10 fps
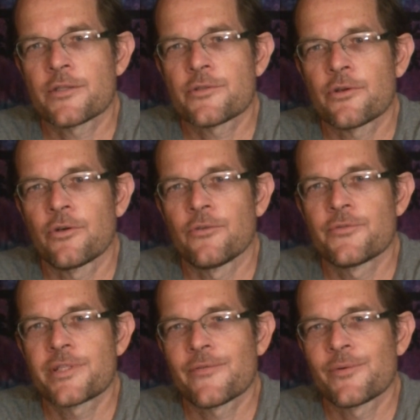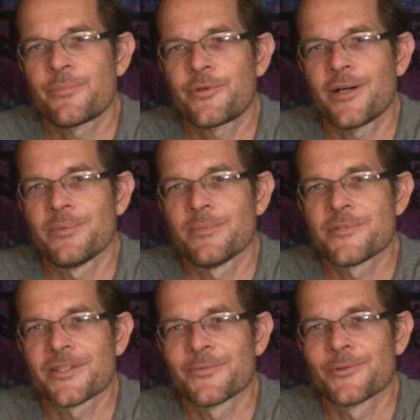and solve seven
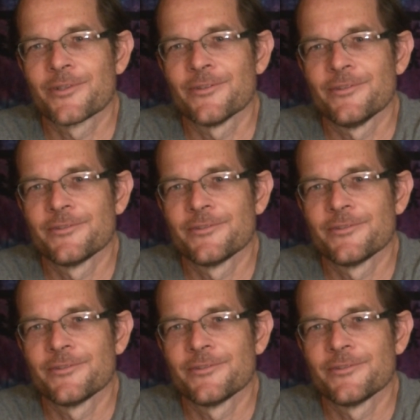problems in the world.